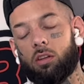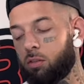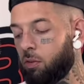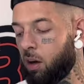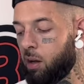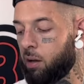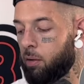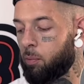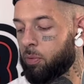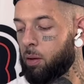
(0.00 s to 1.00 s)
is funny
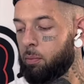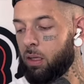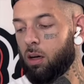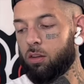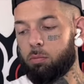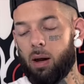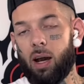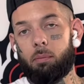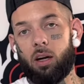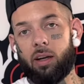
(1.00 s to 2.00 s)
because
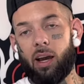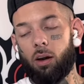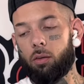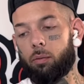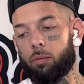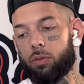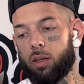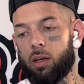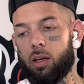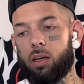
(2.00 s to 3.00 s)
my bug out
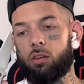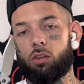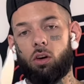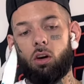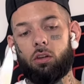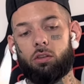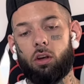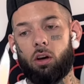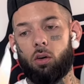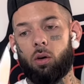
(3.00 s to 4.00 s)
is
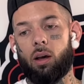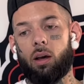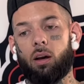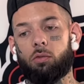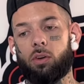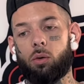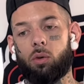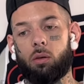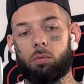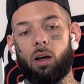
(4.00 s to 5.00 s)
also outfitted
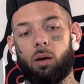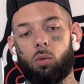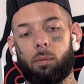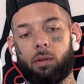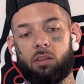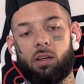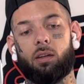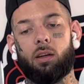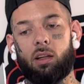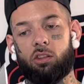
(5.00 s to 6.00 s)
with Applied Weapons
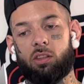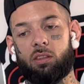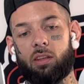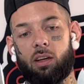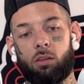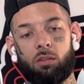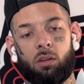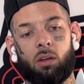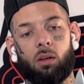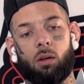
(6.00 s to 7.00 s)
Technology scales.
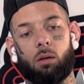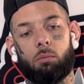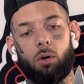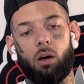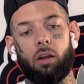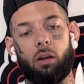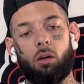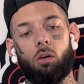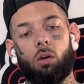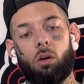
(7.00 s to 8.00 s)
But
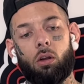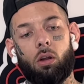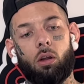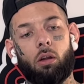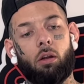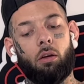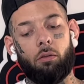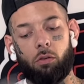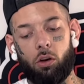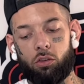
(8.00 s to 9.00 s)

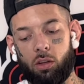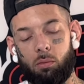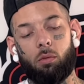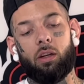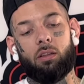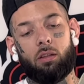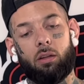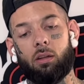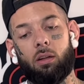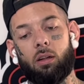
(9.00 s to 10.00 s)
for some
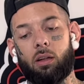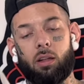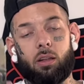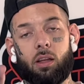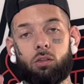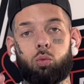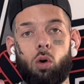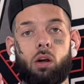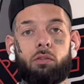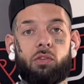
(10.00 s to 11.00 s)
reason, this
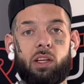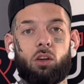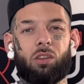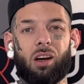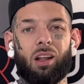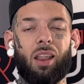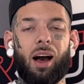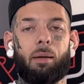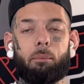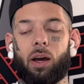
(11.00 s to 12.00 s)
one feels a
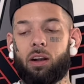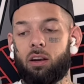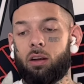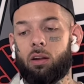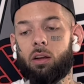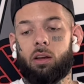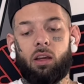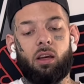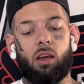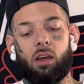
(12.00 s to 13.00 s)
lot better.
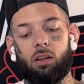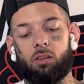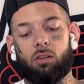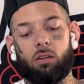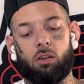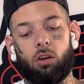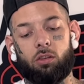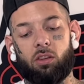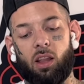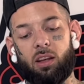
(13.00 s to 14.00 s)
It's
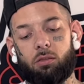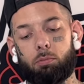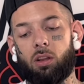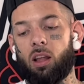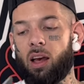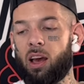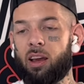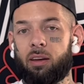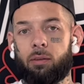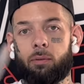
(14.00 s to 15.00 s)
There's less
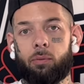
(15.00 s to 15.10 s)
play,